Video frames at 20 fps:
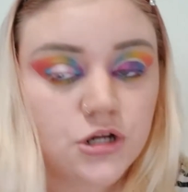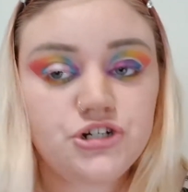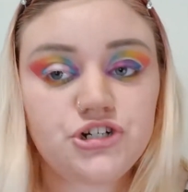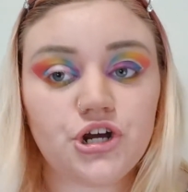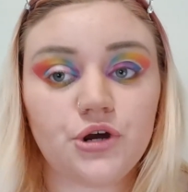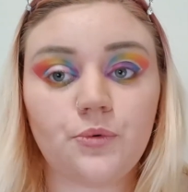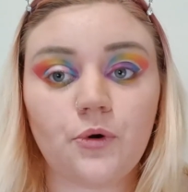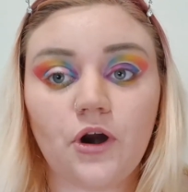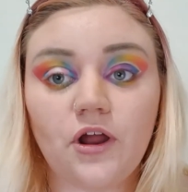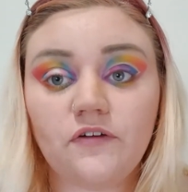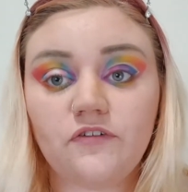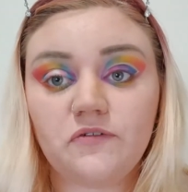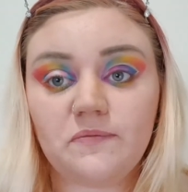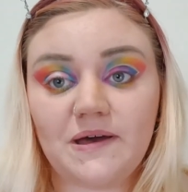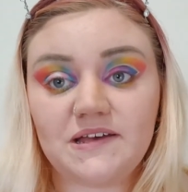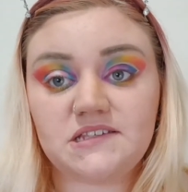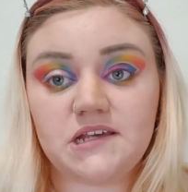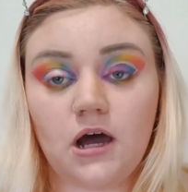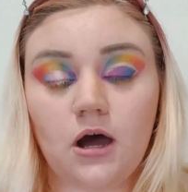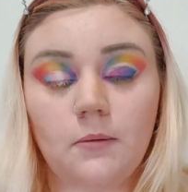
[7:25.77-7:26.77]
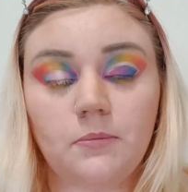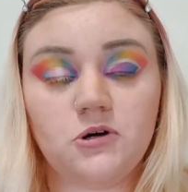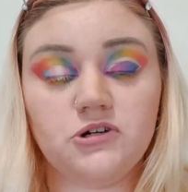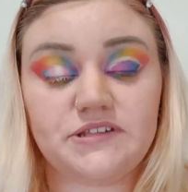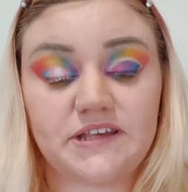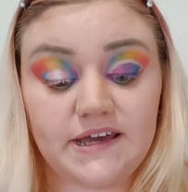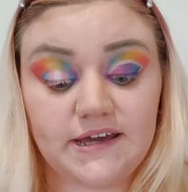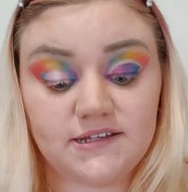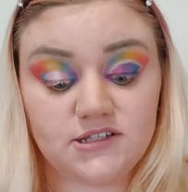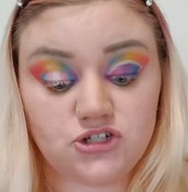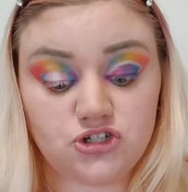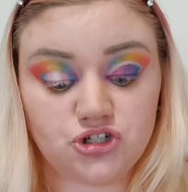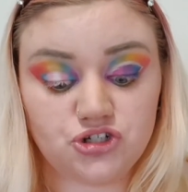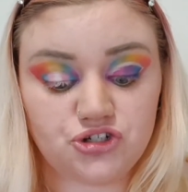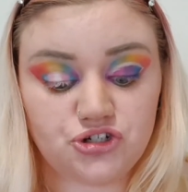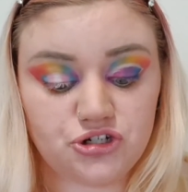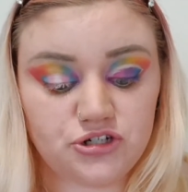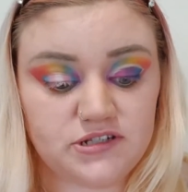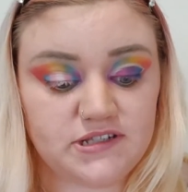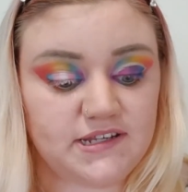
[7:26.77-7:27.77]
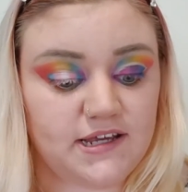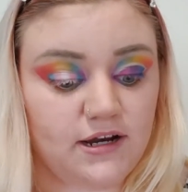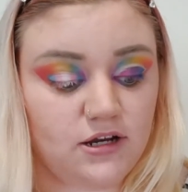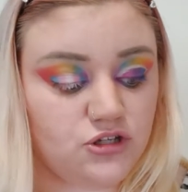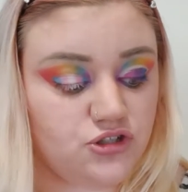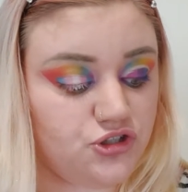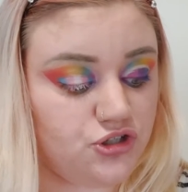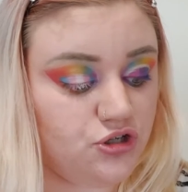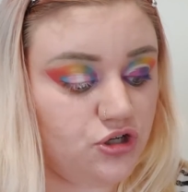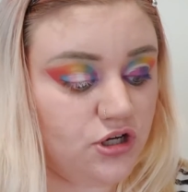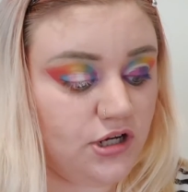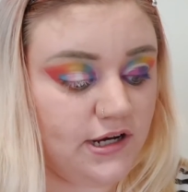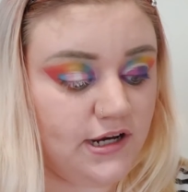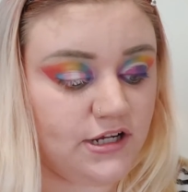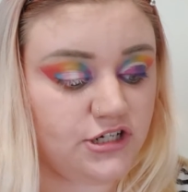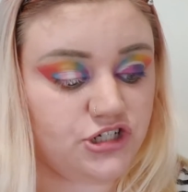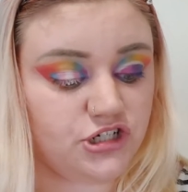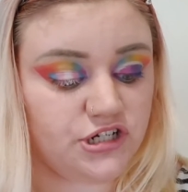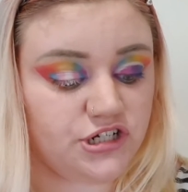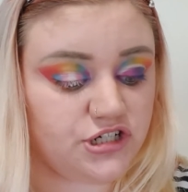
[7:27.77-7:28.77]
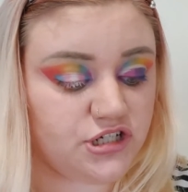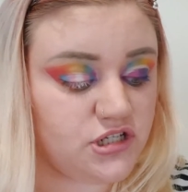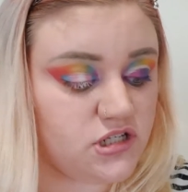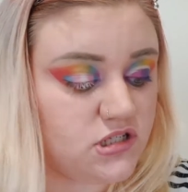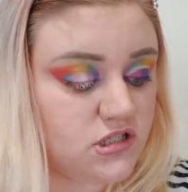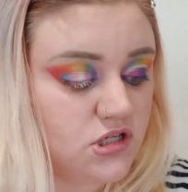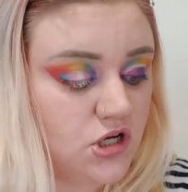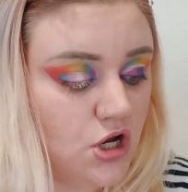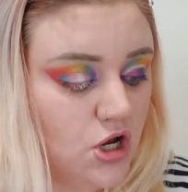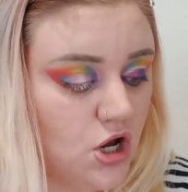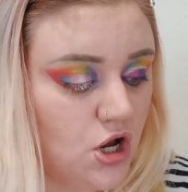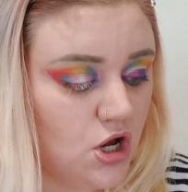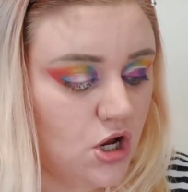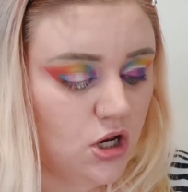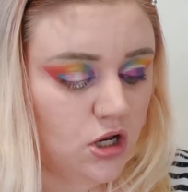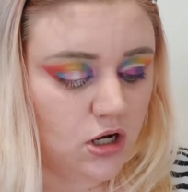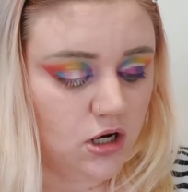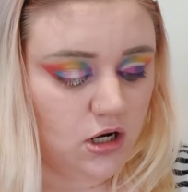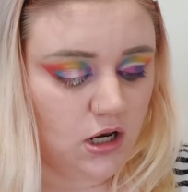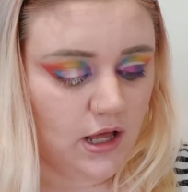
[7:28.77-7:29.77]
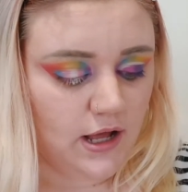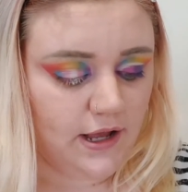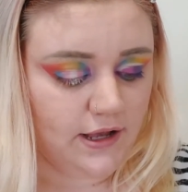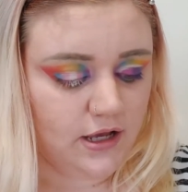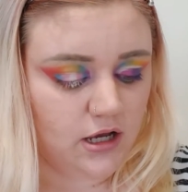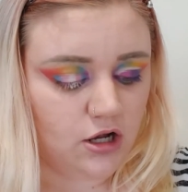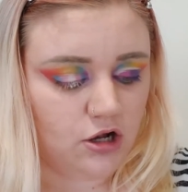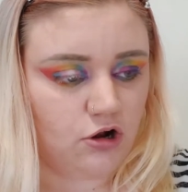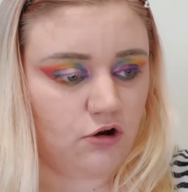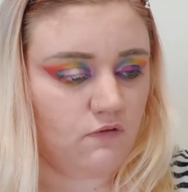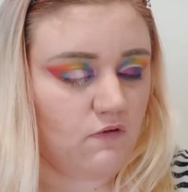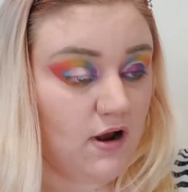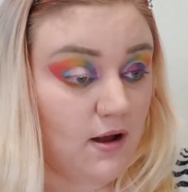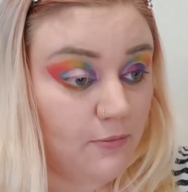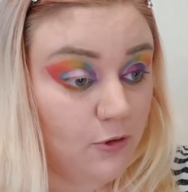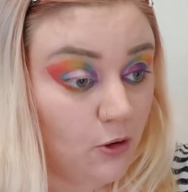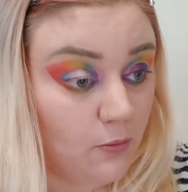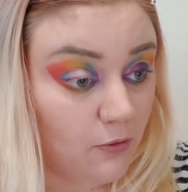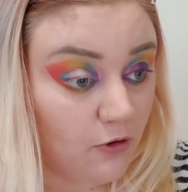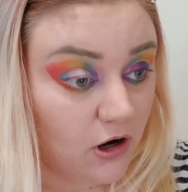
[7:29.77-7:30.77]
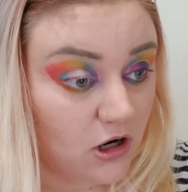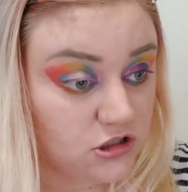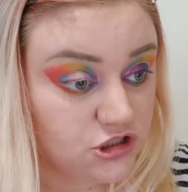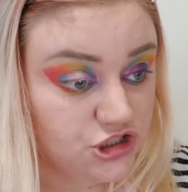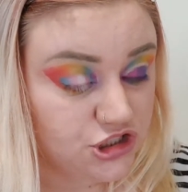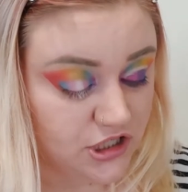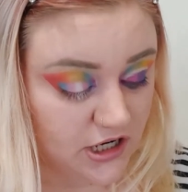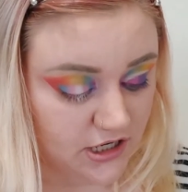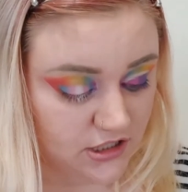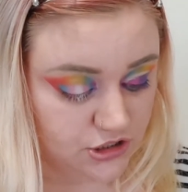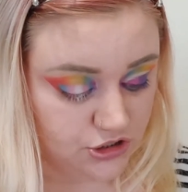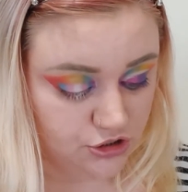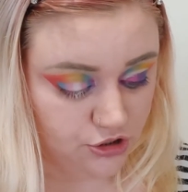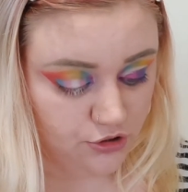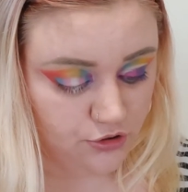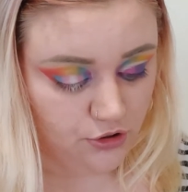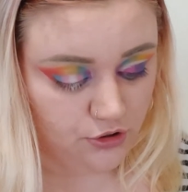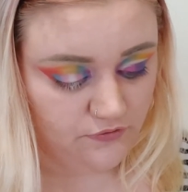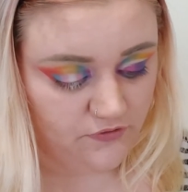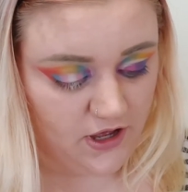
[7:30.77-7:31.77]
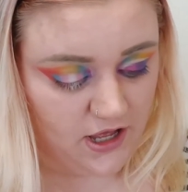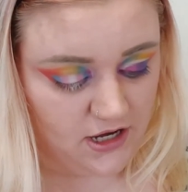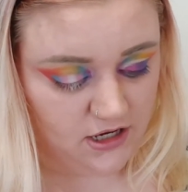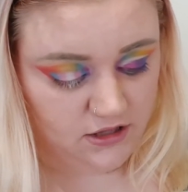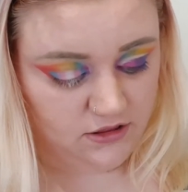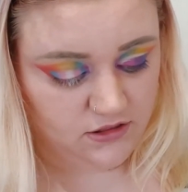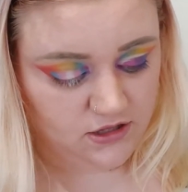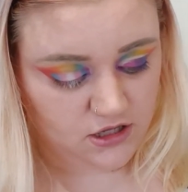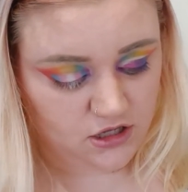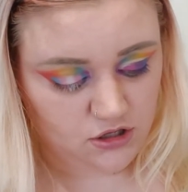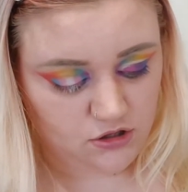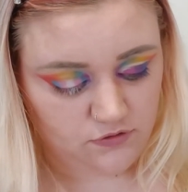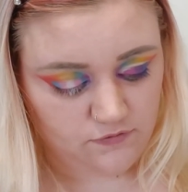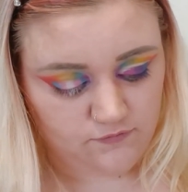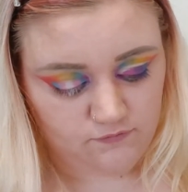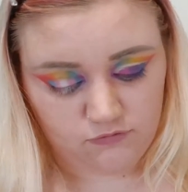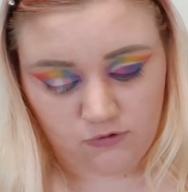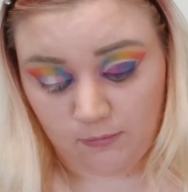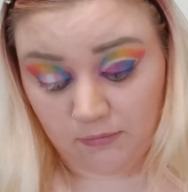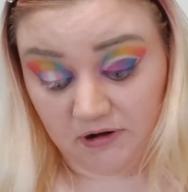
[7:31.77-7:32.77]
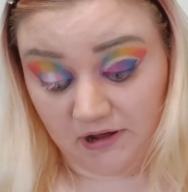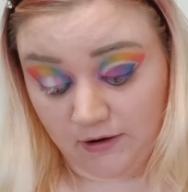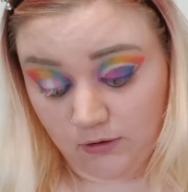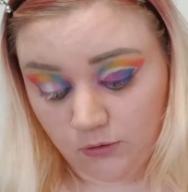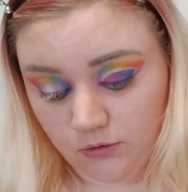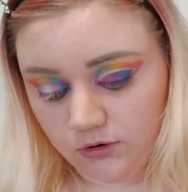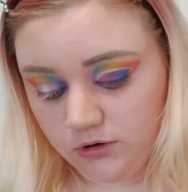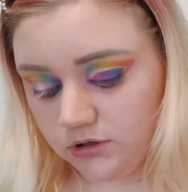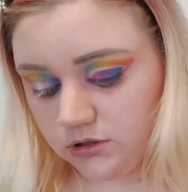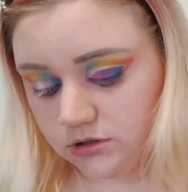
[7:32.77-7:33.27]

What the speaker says: Don't worry if you mess it up, because it is just concealer, so you can literally just like grab your brush and go over anything you've rubbed out.